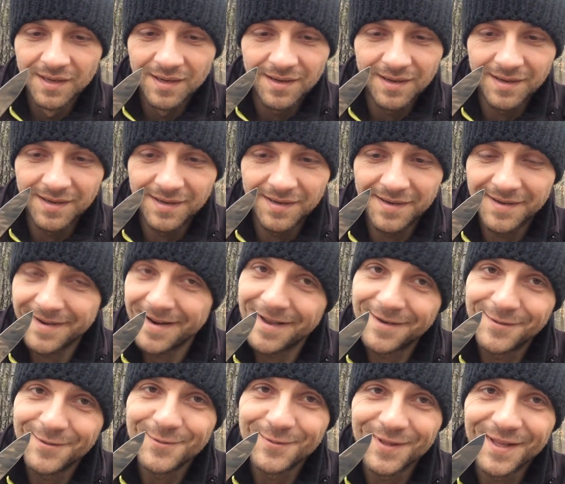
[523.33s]
And I
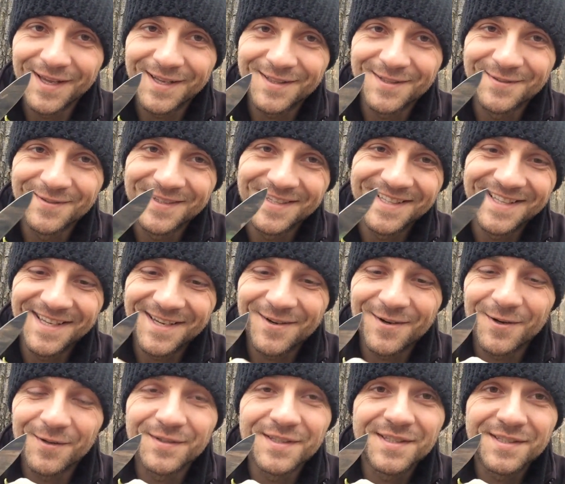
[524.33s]
do like the way they
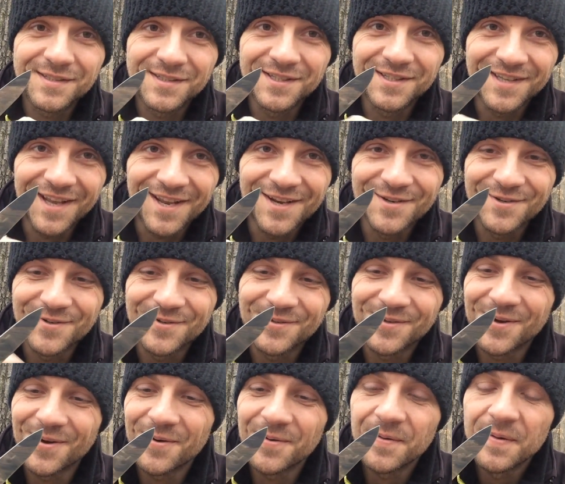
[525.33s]
call this the danger
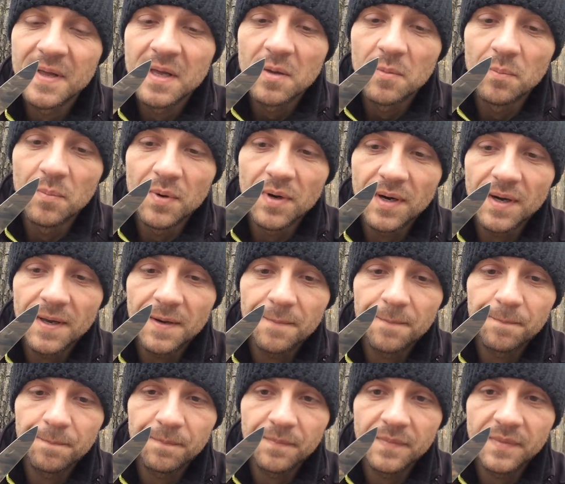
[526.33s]
zone. But
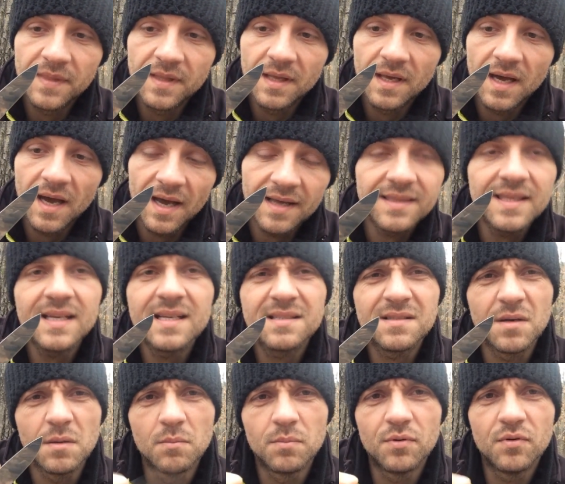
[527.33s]
I think it's
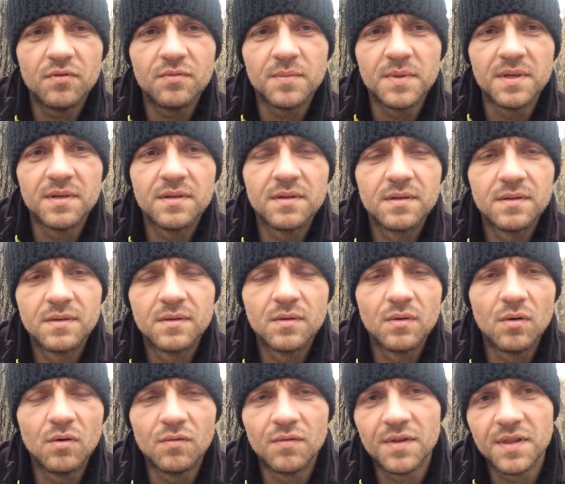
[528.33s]
an improvement
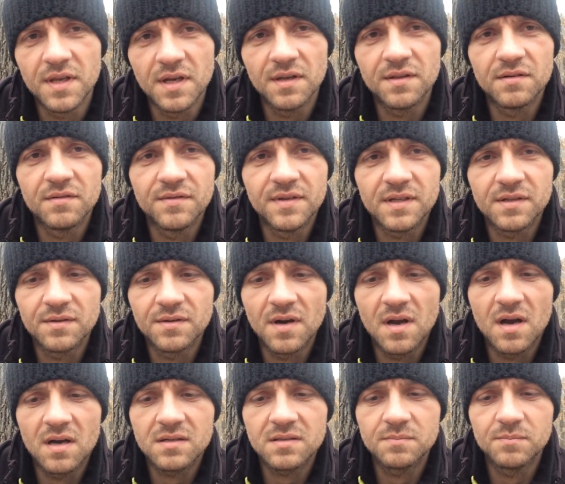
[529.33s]
over the other
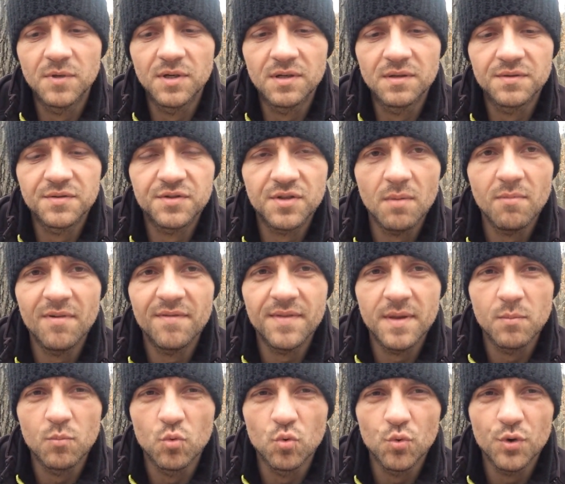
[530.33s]
Victorinox models. Some of
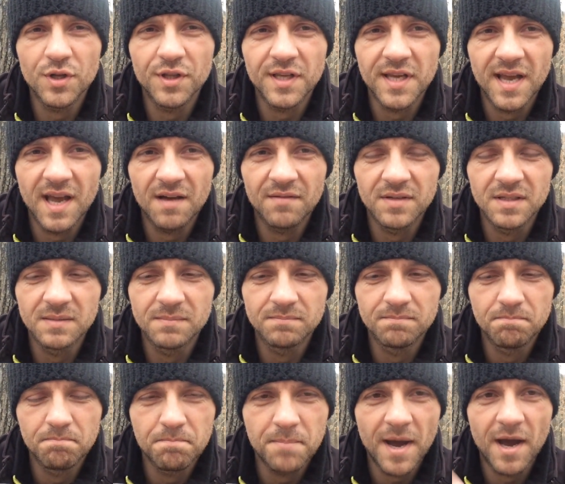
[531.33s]
them really have a
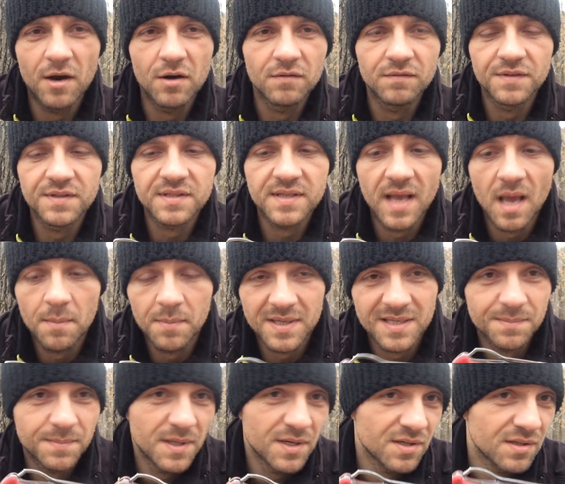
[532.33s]
powerful snap,
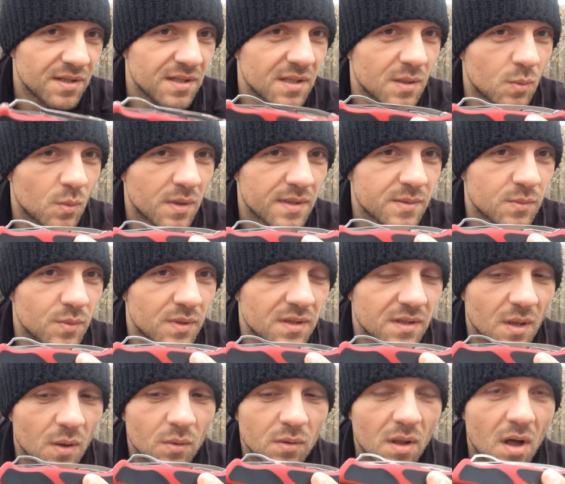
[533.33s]
especially the ones with
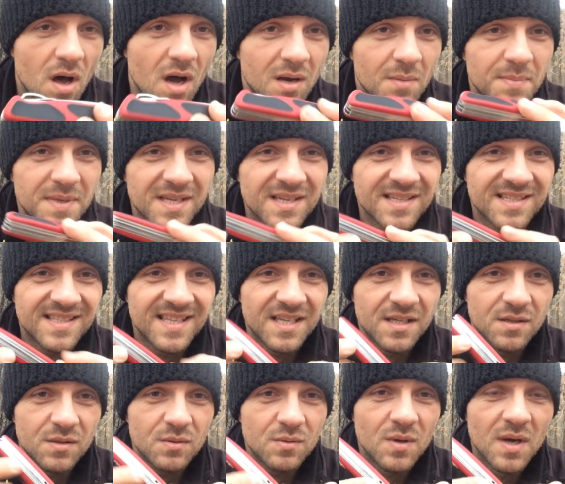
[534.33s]
no lock, because they
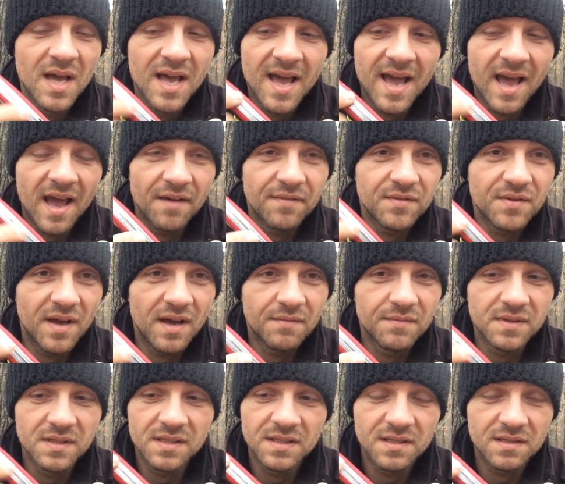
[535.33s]
do have to have
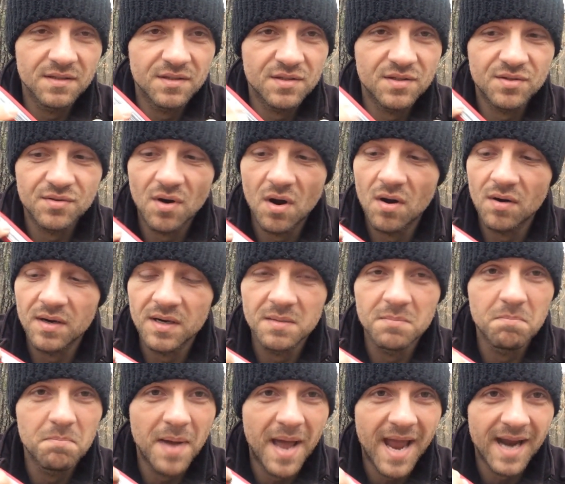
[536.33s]
a stronger
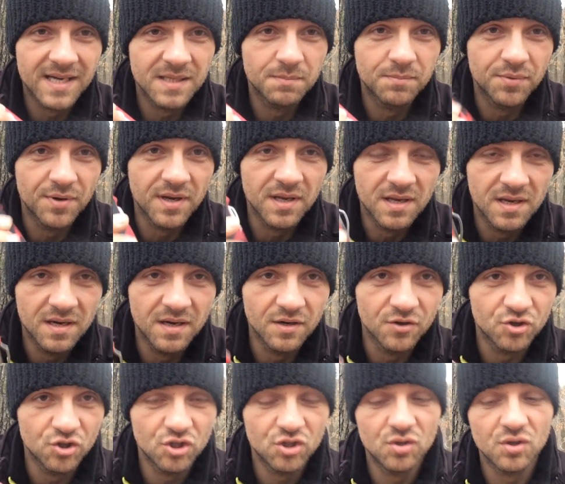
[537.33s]
back spring here
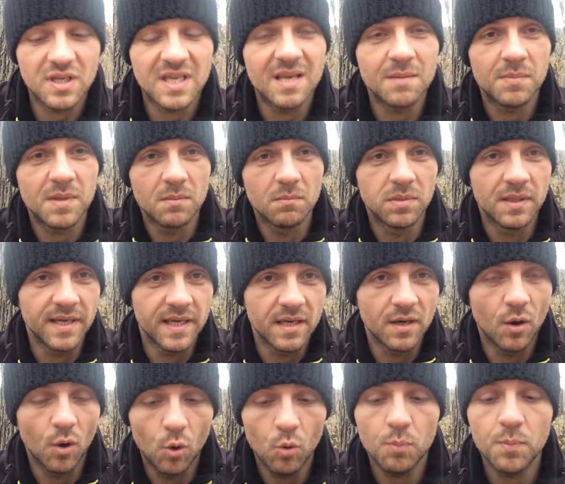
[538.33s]
just to keep the blade
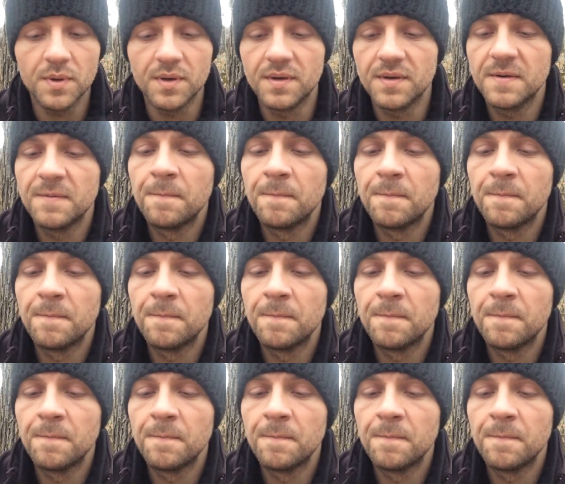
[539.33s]
open.